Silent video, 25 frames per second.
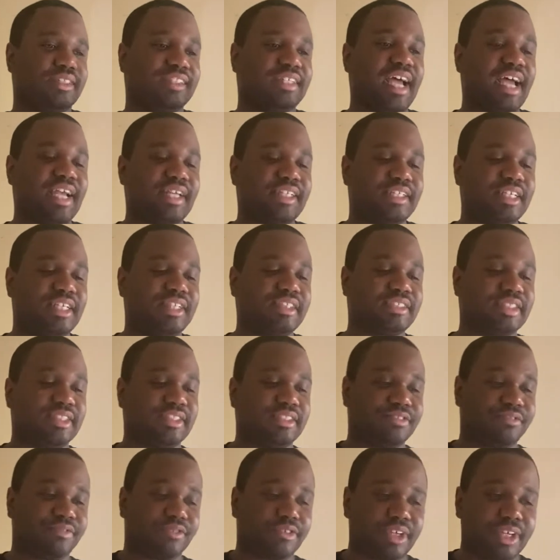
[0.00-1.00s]
scientist
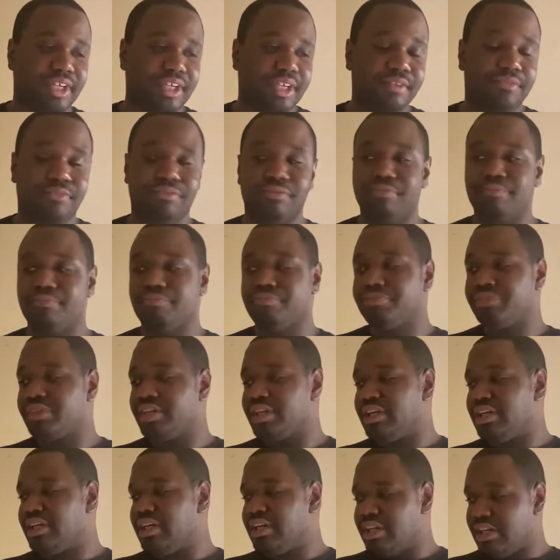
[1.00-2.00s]
is free,
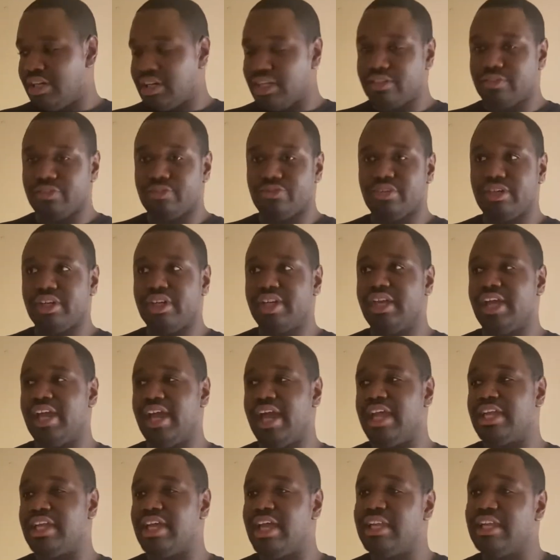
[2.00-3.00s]

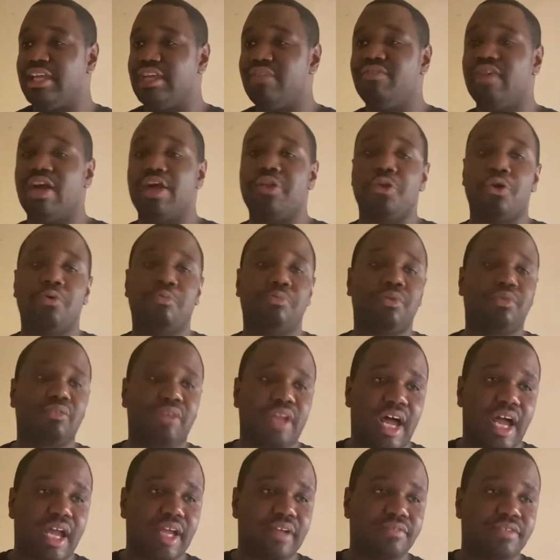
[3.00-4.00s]
and they live their normal
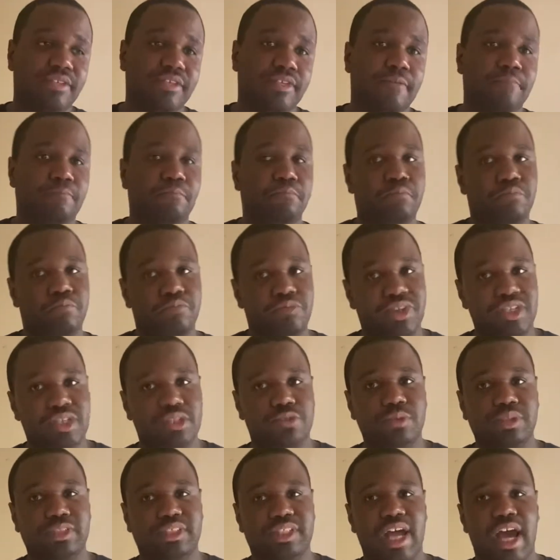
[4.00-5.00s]
lives. This
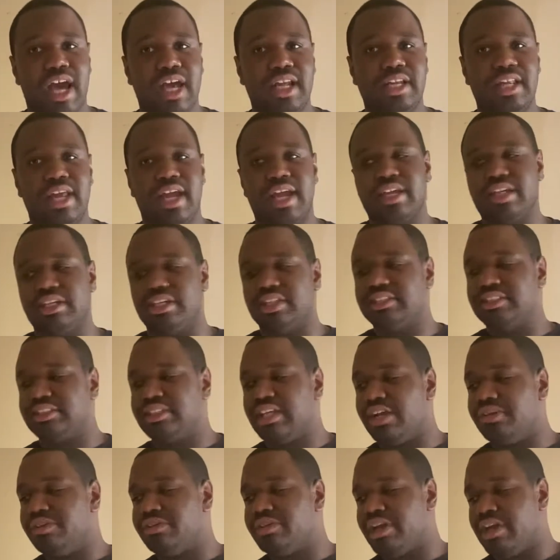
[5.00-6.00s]
was kind of like a
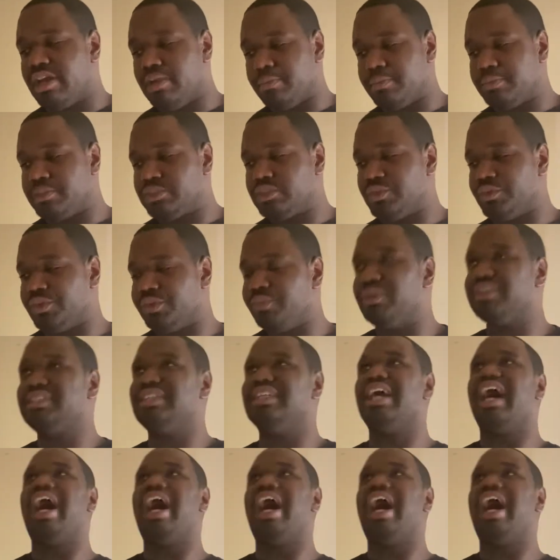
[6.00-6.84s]
standard episode. It wasn't a